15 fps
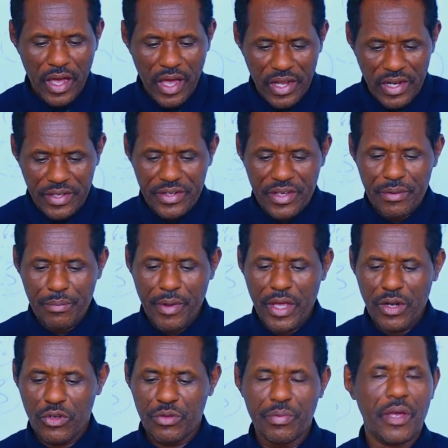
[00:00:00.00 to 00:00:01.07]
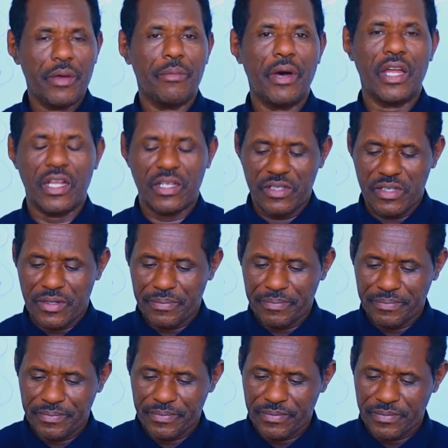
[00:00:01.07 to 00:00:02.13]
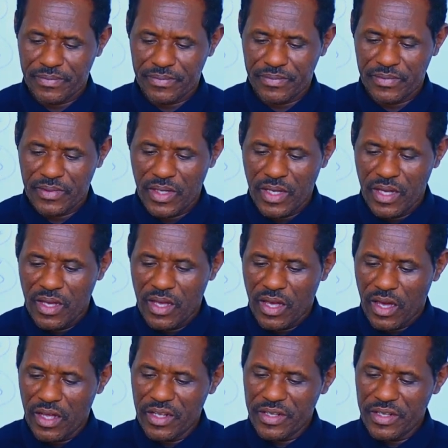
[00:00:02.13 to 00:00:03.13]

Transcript: A leader may not be a manager. A